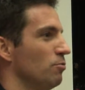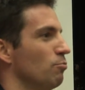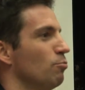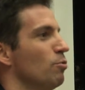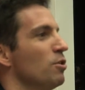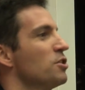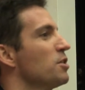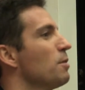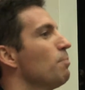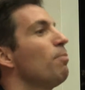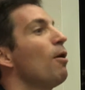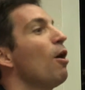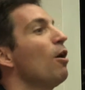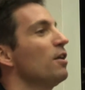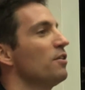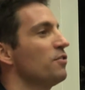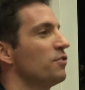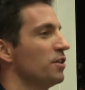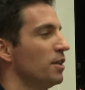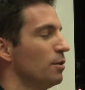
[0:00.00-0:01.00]
what's a
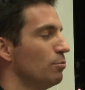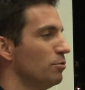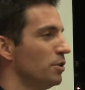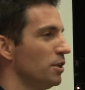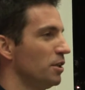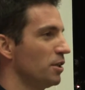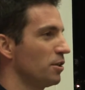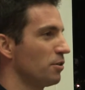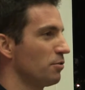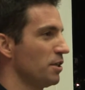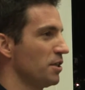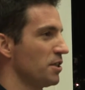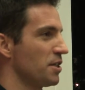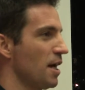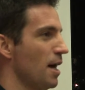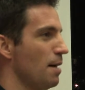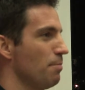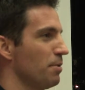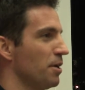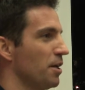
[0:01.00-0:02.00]
policy that would increase
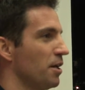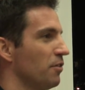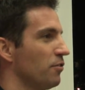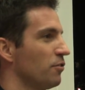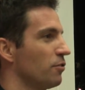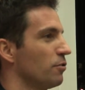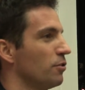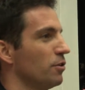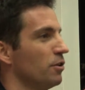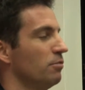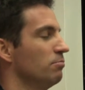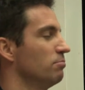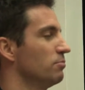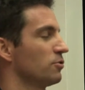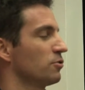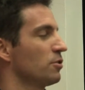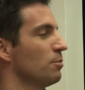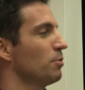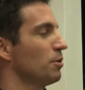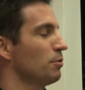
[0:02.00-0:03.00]
happiness? Or
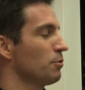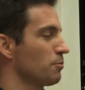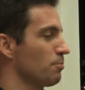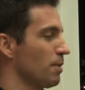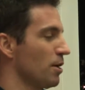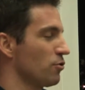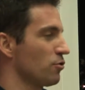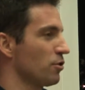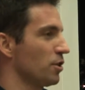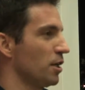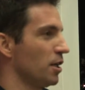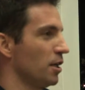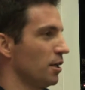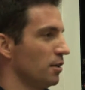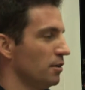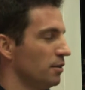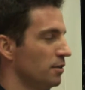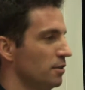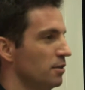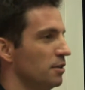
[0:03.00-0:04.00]
somebody was mentioning
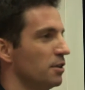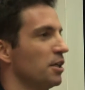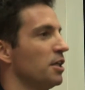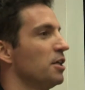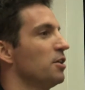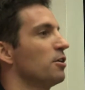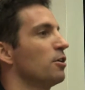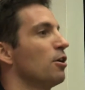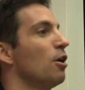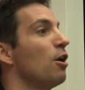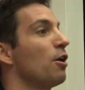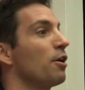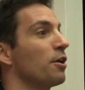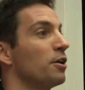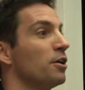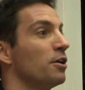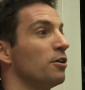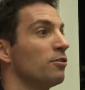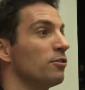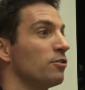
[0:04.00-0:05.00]

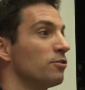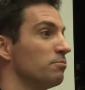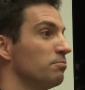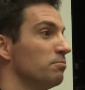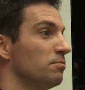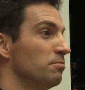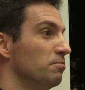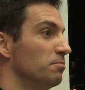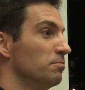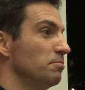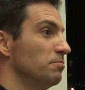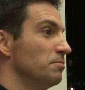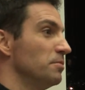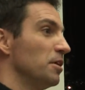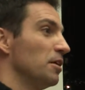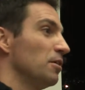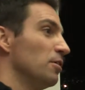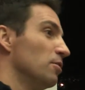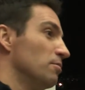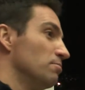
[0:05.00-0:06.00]
kindergarten or,
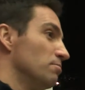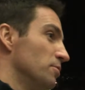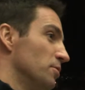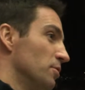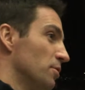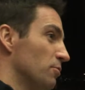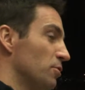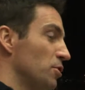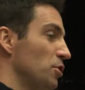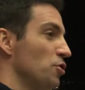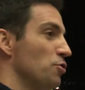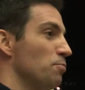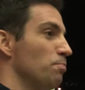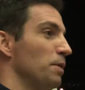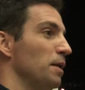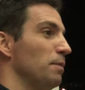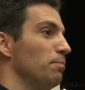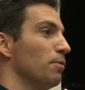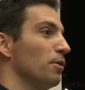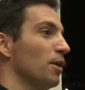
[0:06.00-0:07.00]
you know, teach
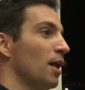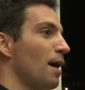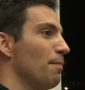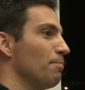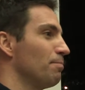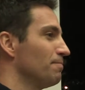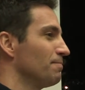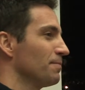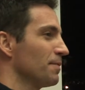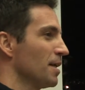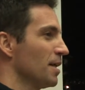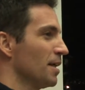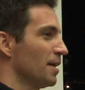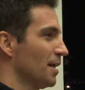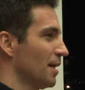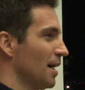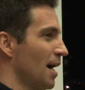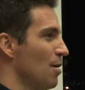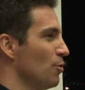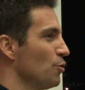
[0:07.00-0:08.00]
people.
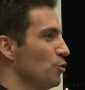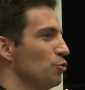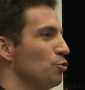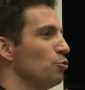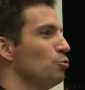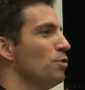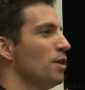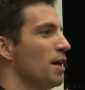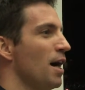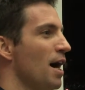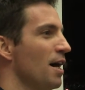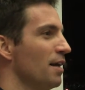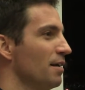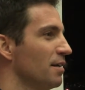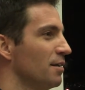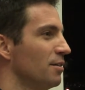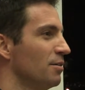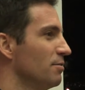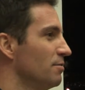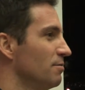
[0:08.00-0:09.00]
How do you do that?
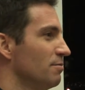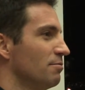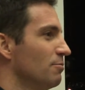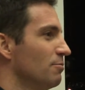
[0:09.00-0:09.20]
And